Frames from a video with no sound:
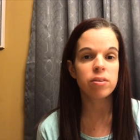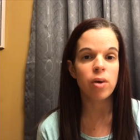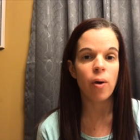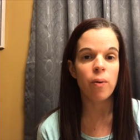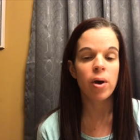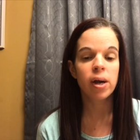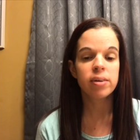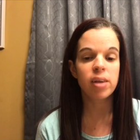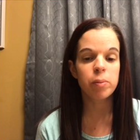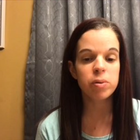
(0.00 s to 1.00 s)
So
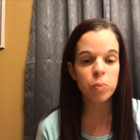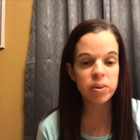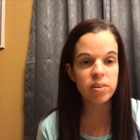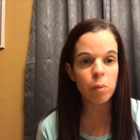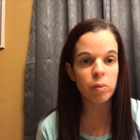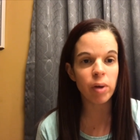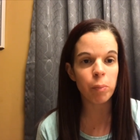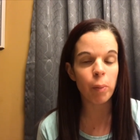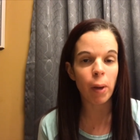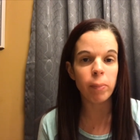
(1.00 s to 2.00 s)
Tamsin was a double
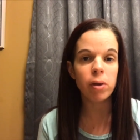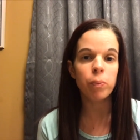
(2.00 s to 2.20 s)
rainbow baby.